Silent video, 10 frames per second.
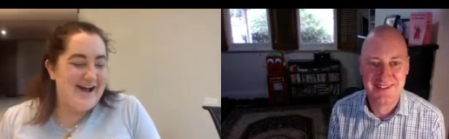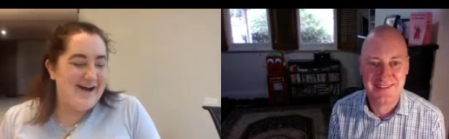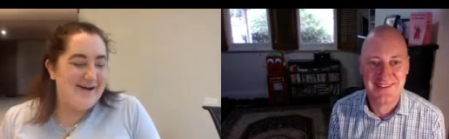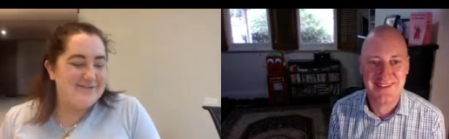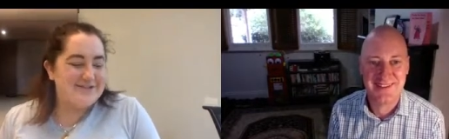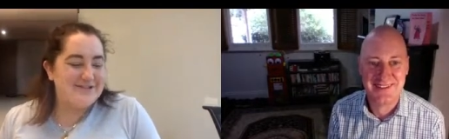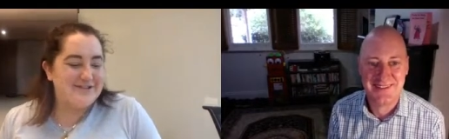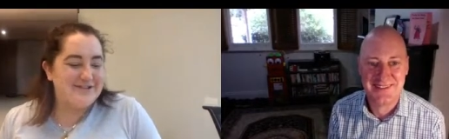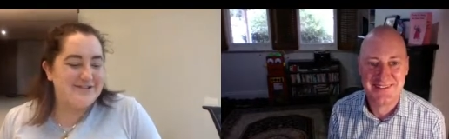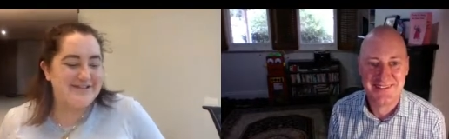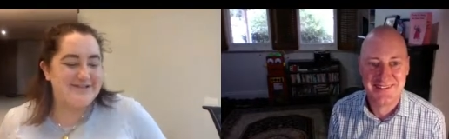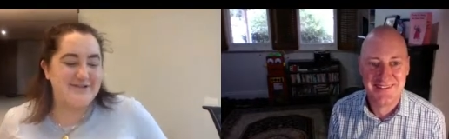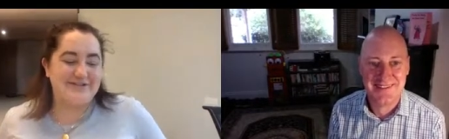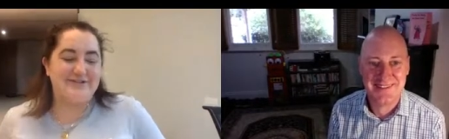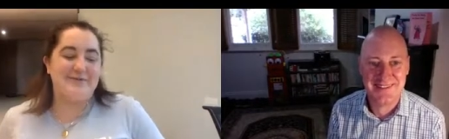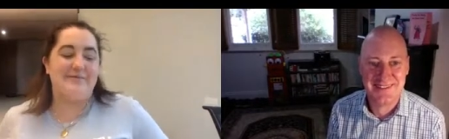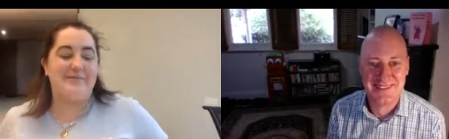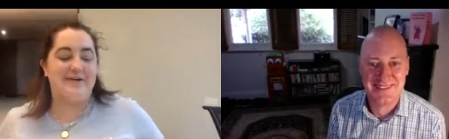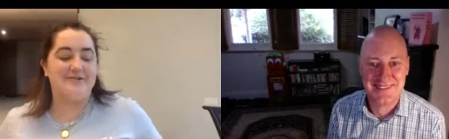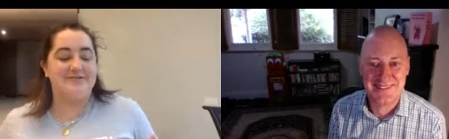Speaker 1: um, so let's talk a little bit
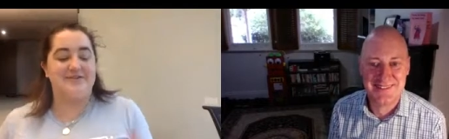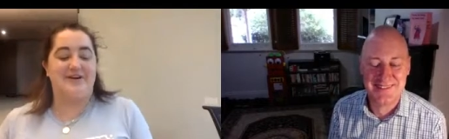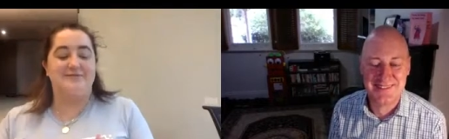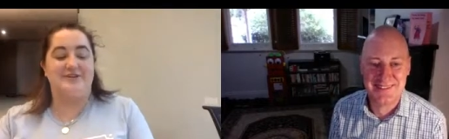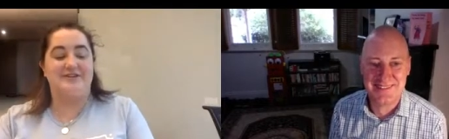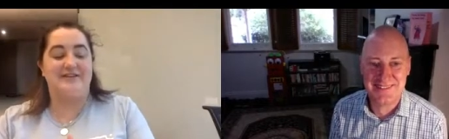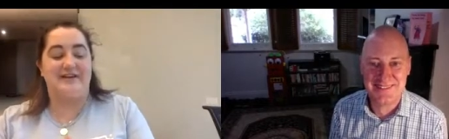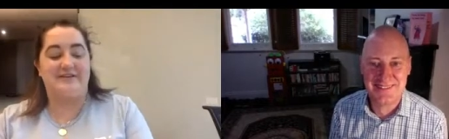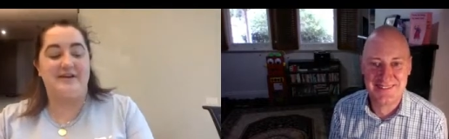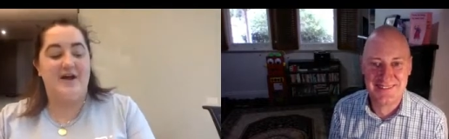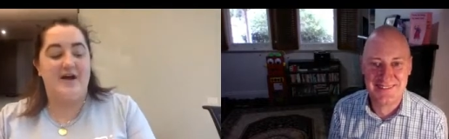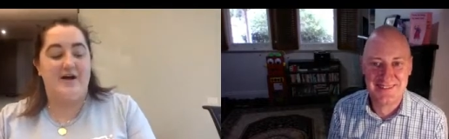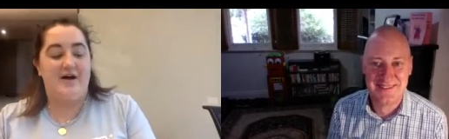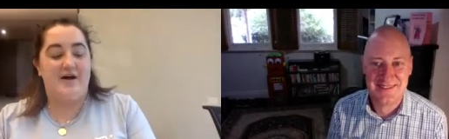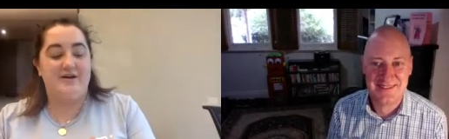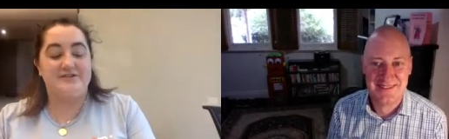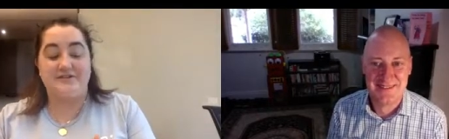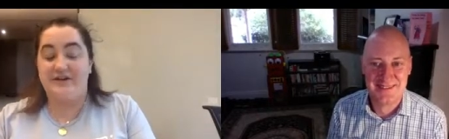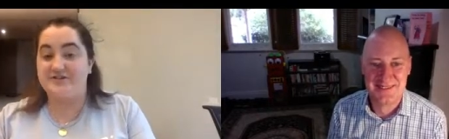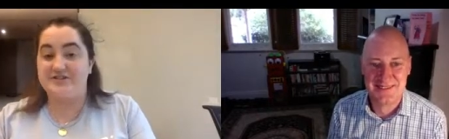about your startup journey then. Uh, so
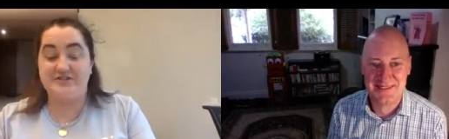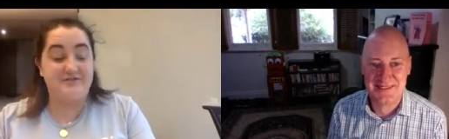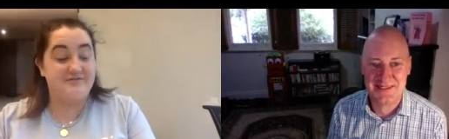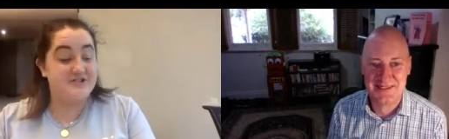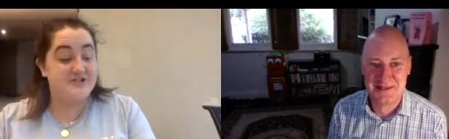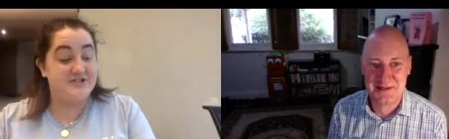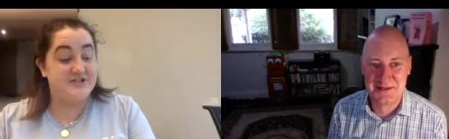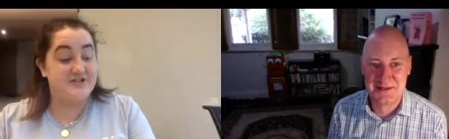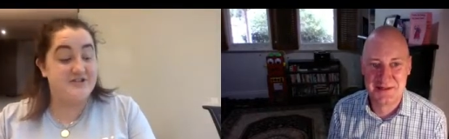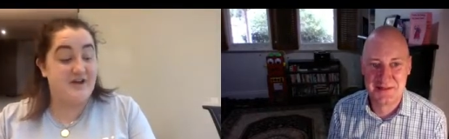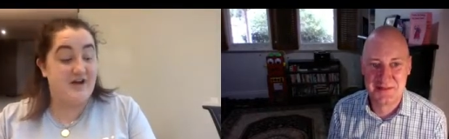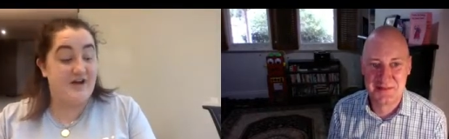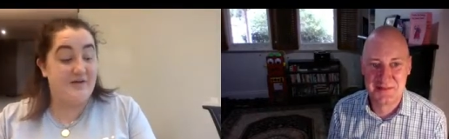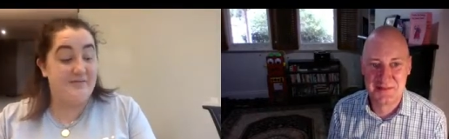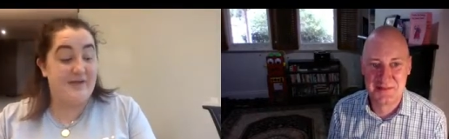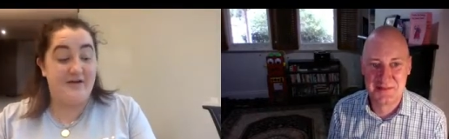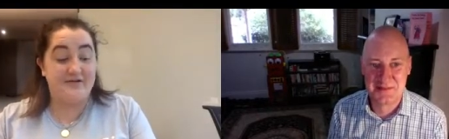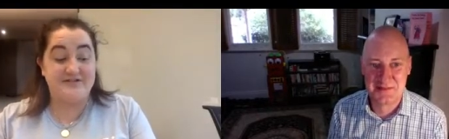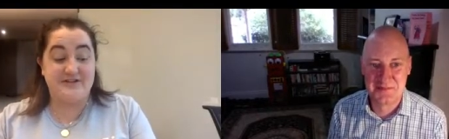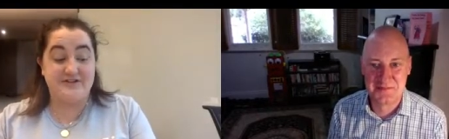last year you ventured um, out and
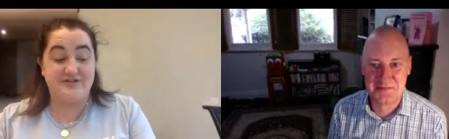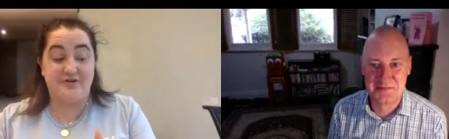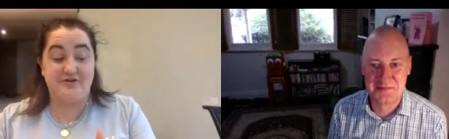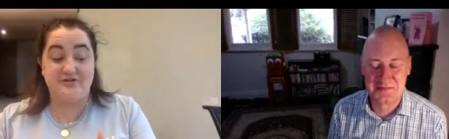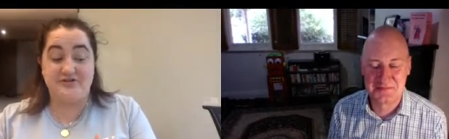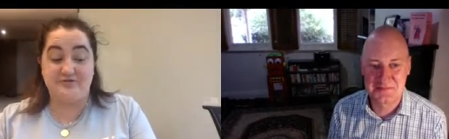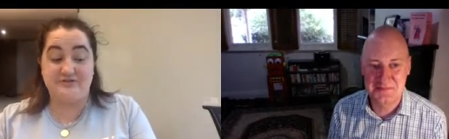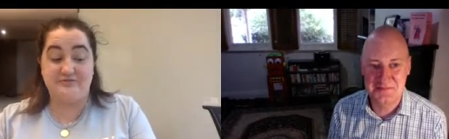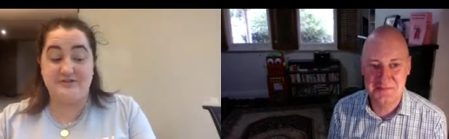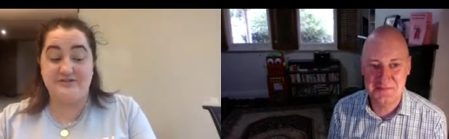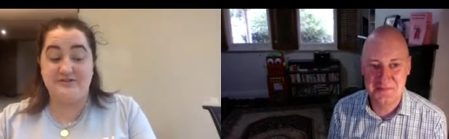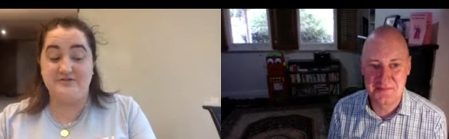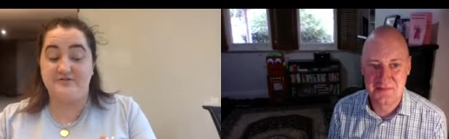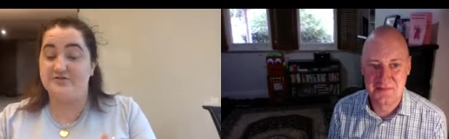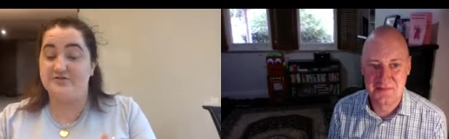started your own consulting business called